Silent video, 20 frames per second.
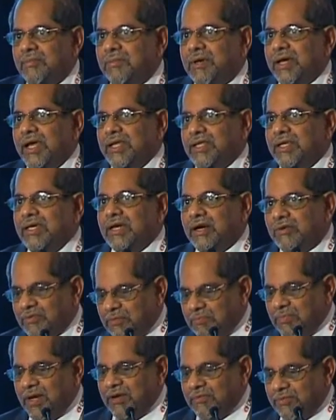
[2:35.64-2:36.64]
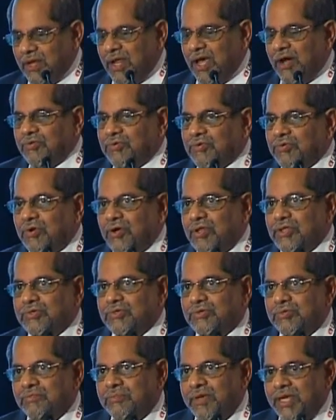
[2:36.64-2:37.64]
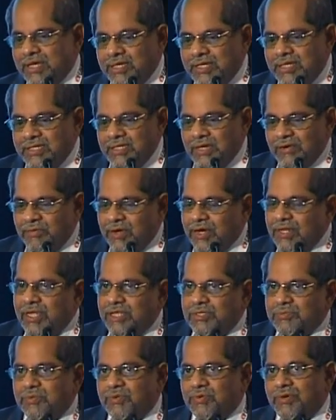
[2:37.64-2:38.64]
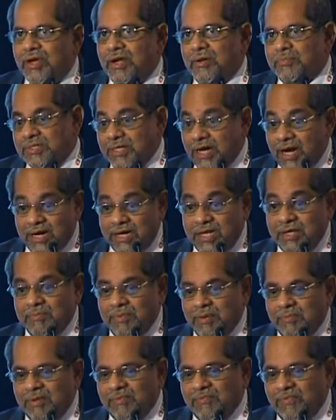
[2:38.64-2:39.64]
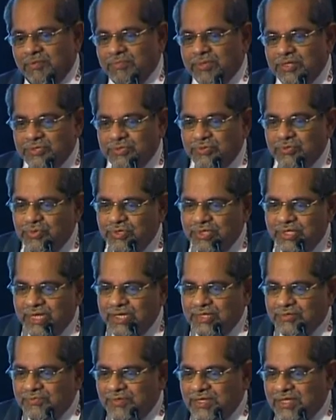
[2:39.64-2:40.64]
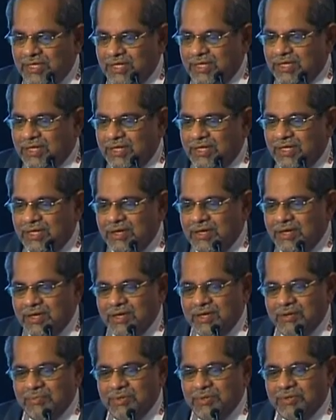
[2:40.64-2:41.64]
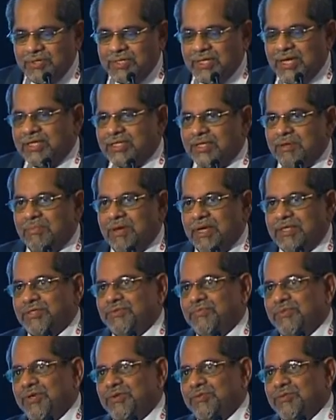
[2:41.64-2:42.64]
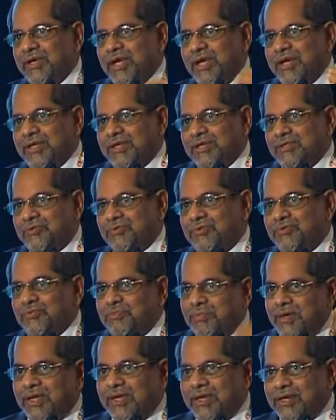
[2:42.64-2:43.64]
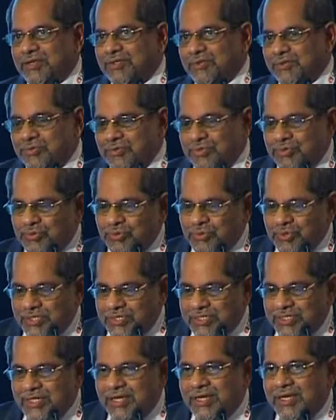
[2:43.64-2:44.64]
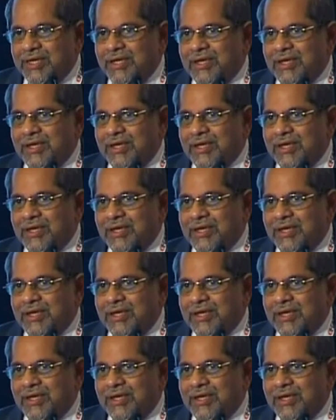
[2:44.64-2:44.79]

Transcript: but I think government will have to also make this awareness program, starting maybe from the schools, as we think, because that's the best way to get it to parents through schools.